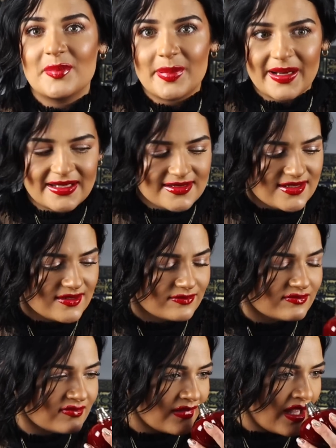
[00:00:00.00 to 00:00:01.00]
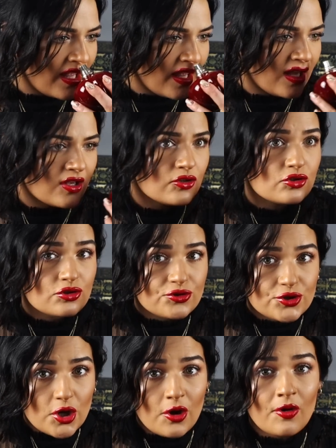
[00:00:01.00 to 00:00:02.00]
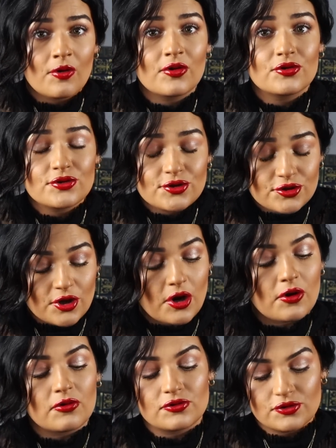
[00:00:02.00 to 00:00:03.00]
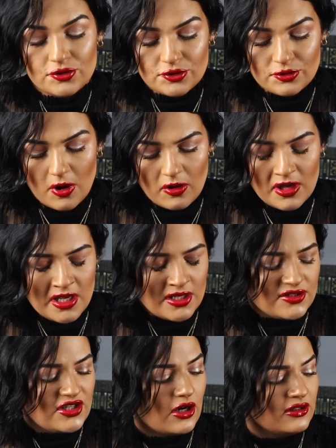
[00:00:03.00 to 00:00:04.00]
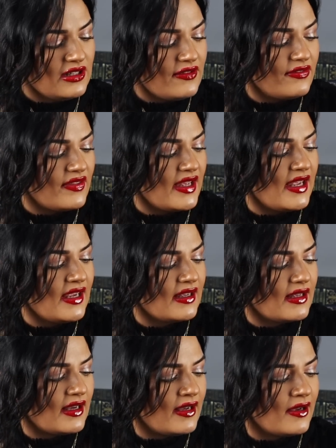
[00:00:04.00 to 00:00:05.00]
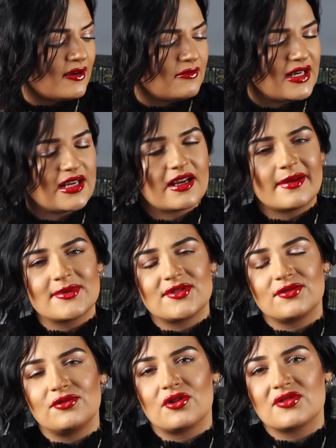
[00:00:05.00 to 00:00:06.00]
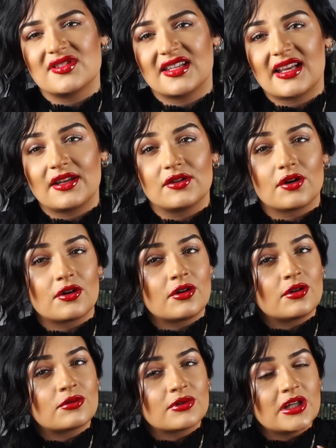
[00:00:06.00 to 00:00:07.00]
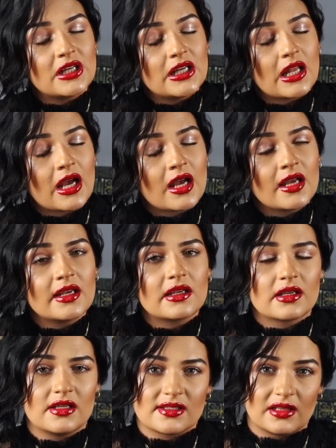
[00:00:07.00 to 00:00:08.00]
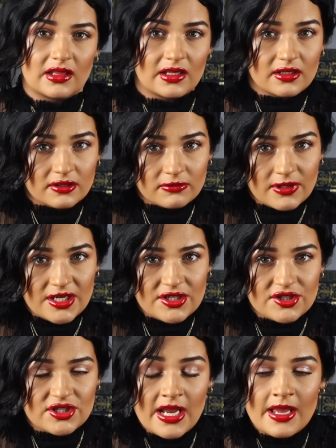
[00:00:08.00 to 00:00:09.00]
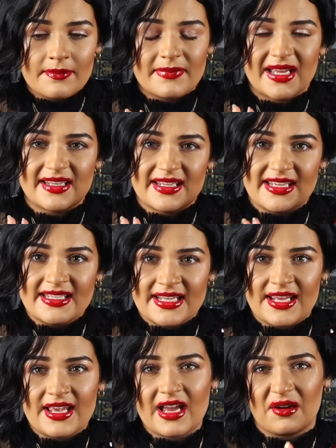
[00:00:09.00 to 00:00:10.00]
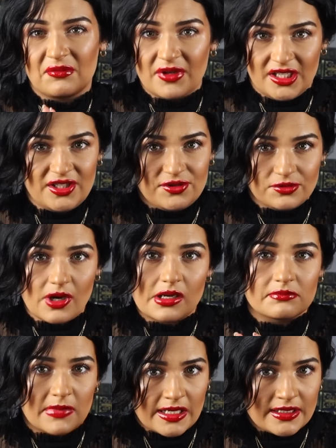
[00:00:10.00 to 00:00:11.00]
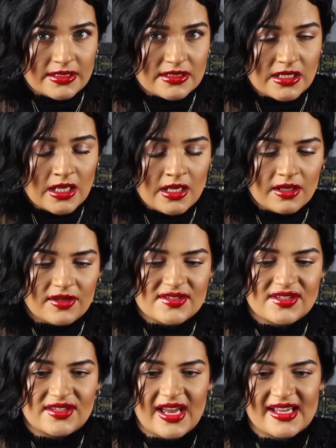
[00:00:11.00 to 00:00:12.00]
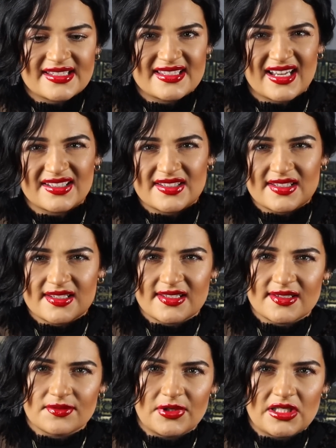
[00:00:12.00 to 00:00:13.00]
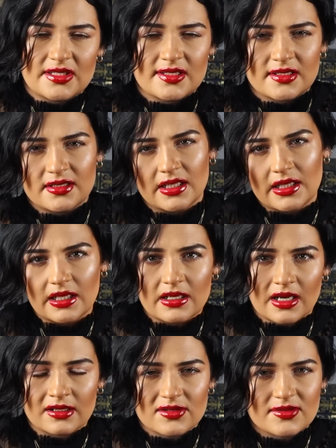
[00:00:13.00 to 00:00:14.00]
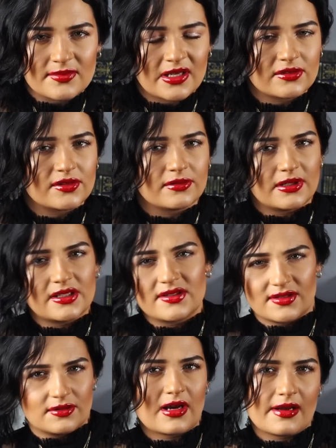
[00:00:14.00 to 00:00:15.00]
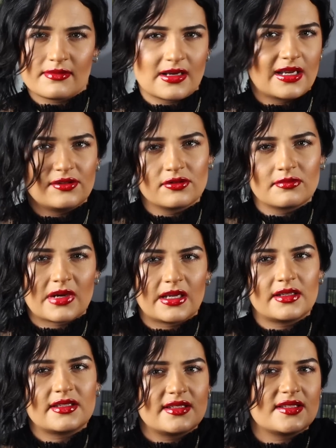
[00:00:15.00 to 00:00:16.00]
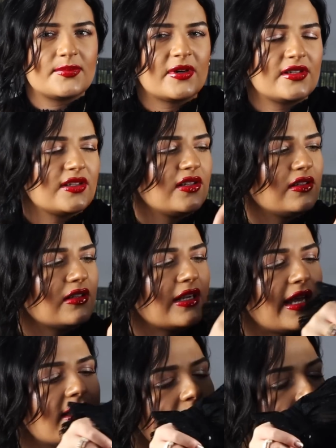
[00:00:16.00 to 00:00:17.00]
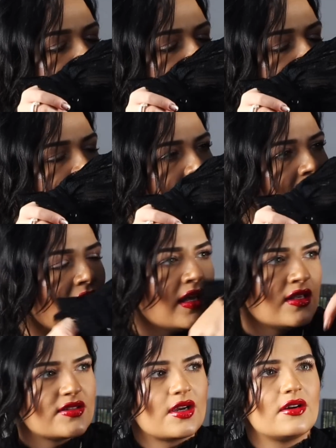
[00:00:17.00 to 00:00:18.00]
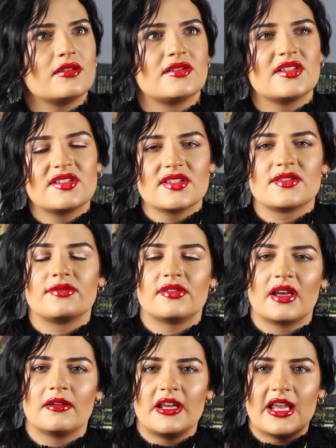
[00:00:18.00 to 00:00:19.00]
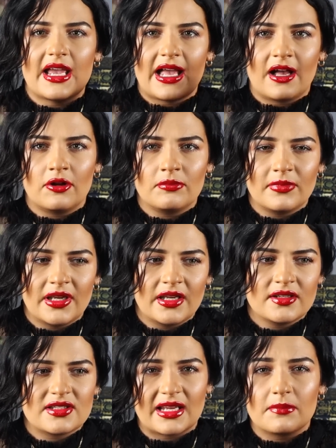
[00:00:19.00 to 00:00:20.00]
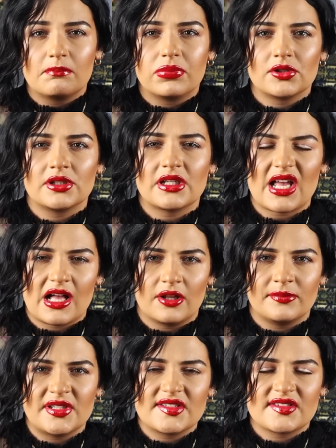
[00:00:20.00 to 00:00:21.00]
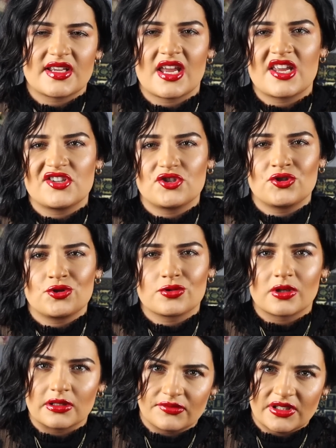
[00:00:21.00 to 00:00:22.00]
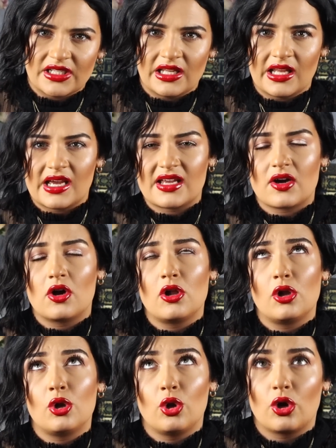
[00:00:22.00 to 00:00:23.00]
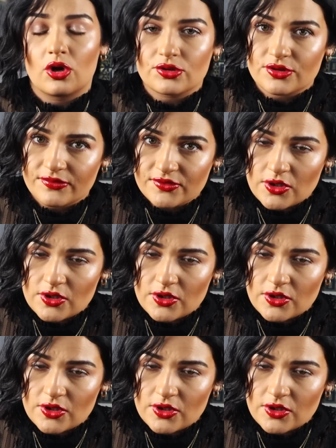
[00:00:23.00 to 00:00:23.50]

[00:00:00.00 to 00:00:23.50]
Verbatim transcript: but so strong. The only thing when it comes to notes that I don't really like is licorice, but in here I really do not mind because it has that sweet, sticky kind of smell to it, so I don't mind in this particular case. So this is very almond, like burnt almond scent, strong vanilla, a lot of